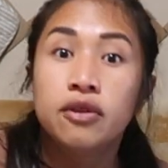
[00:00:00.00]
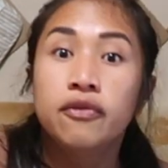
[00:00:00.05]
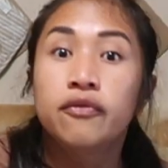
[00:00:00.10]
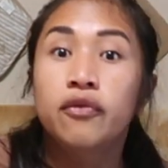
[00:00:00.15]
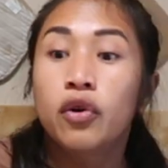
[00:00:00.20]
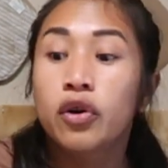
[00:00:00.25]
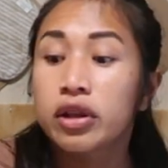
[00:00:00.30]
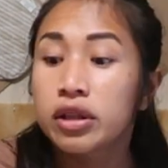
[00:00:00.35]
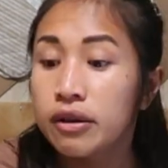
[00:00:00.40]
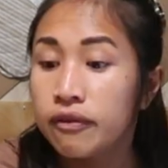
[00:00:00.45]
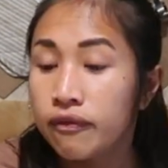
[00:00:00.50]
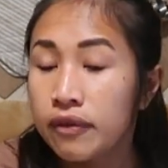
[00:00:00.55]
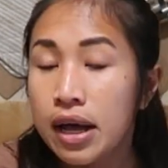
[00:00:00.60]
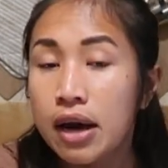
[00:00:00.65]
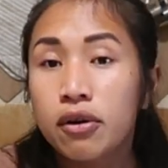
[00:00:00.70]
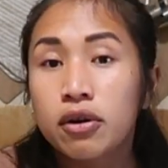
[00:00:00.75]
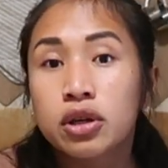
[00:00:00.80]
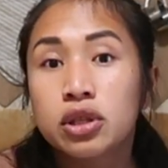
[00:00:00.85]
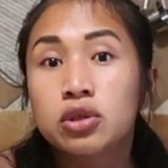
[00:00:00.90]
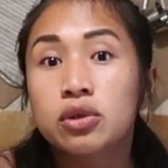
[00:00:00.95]
for the
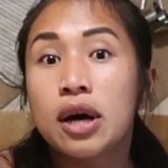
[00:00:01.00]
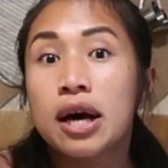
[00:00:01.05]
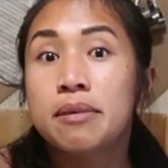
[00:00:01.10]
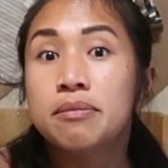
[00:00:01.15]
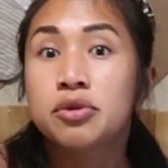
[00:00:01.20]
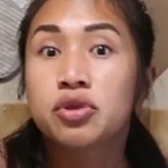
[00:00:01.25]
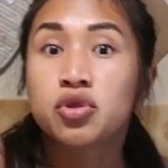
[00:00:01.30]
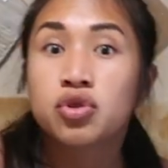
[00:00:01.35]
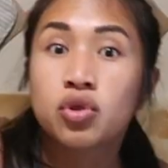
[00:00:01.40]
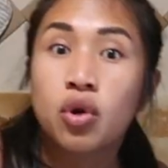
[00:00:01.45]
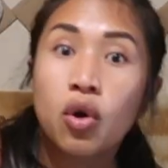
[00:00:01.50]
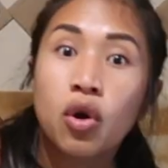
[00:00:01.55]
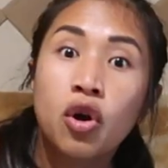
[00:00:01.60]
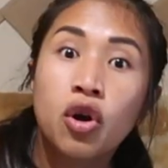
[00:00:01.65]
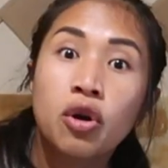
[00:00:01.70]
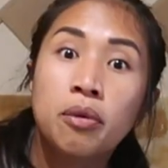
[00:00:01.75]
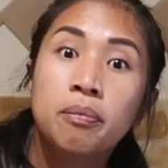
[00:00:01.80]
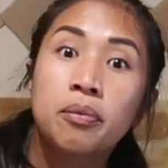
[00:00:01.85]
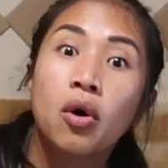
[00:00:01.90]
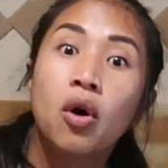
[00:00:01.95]
flour to
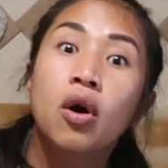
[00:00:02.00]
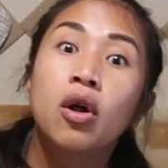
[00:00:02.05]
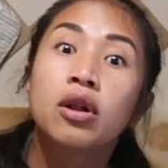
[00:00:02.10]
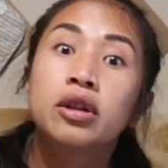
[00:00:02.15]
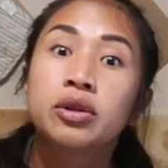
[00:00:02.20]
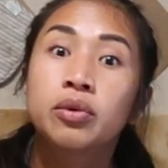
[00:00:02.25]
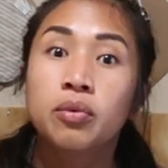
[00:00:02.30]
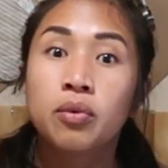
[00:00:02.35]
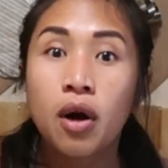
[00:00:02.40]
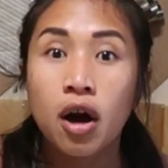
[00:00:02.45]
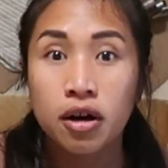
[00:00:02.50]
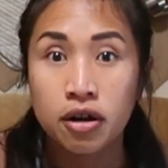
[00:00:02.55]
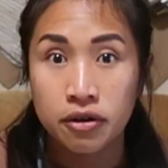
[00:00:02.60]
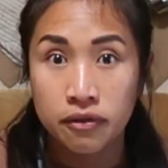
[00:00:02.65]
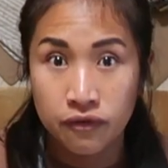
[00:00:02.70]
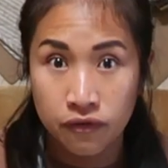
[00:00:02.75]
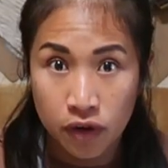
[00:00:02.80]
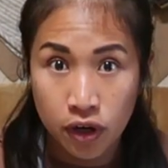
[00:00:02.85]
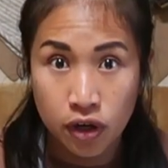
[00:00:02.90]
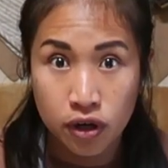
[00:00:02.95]
absorb all the water
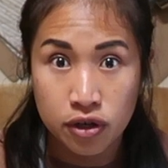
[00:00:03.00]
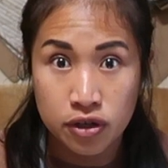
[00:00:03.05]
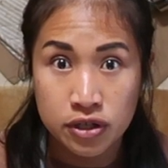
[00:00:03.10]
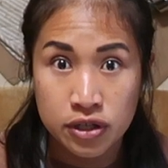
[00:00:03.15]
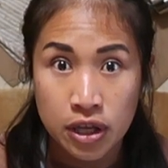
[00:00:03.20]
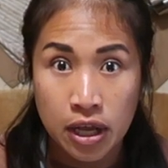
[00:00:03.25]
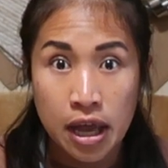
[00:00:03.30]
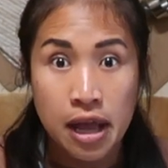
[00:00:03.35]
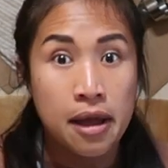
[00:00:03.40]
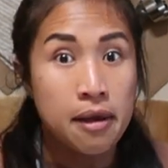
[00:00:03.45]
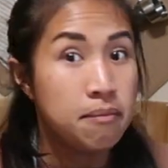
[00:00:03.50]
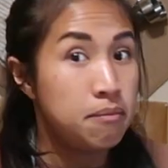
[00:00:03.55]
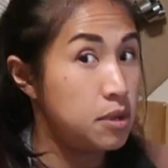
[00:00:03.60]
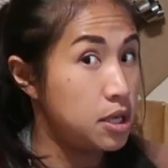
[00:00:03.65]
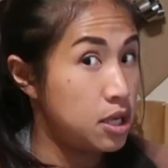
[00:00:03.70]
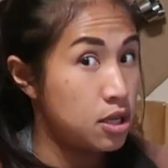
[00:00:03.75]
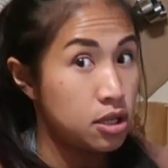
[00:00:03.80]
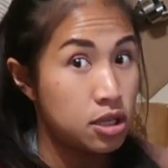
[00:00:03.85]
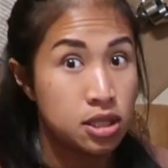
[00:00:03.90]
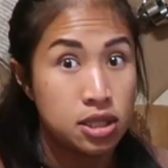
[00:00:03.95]
first,
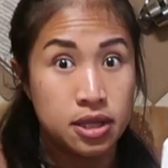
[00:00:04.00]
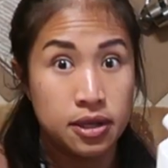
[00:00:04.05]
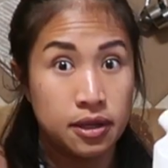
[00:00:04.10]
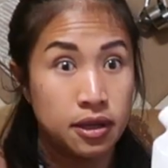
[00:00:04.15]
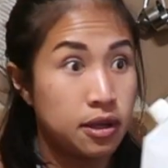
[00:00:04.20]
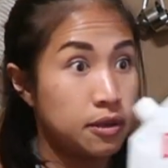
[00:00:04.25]
because